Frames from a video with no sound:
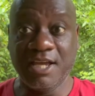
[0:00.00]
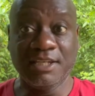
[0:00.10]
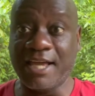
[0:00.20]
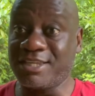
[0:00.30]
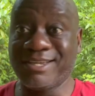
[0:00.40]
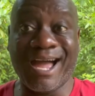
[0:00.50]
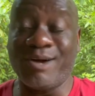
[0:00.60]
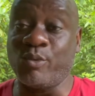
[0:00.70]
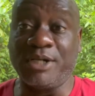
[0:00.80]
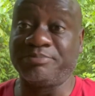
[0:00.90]
Like you
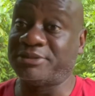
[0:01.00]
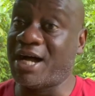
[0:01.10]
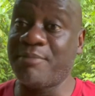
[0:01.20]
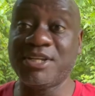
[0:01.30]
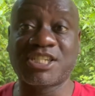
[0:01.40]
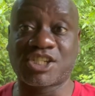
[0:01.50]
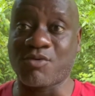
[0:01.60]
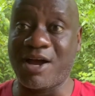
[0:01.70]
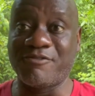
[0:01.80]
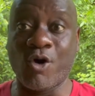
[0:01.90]
got what? How many
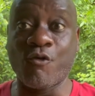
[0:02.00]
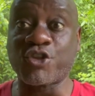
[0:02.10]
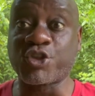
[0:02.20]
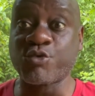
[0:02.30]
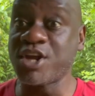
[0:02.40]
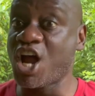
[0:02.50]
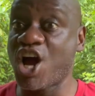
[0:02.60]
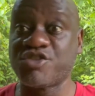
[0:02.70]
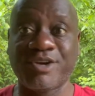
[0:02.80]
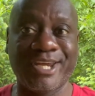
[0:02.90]
subscribers? Over
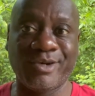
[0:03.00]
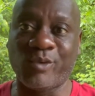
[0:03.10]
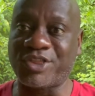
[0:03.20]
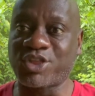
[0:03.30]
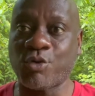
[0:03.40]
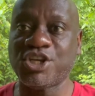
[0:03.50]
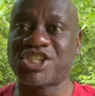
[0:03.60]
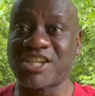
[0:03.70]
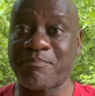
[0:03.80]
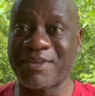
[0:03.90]
300 and what? 30
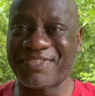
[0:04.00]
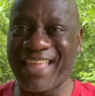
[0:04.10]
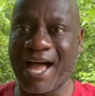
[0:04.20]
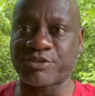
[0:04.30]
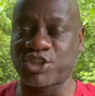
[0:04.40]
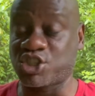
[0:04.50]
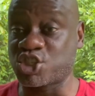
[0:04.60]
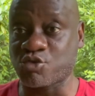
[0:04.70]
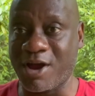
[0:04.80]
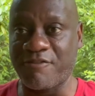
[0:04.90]
something thousand
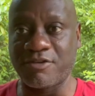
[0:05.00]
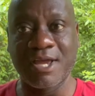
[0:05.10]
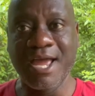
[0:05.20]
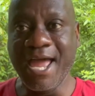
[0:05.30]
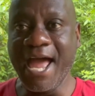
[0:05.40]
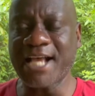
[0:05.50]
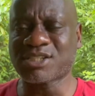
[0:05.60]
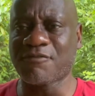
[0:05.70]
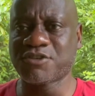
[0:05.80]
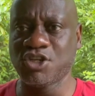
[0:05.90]
subscriber.
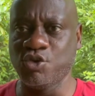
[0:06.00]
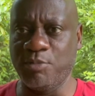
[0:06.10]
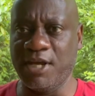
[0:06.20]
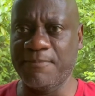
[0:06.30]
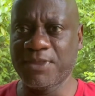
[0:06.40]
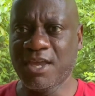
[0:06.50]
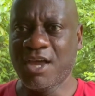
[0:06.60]
Hats off to you, man.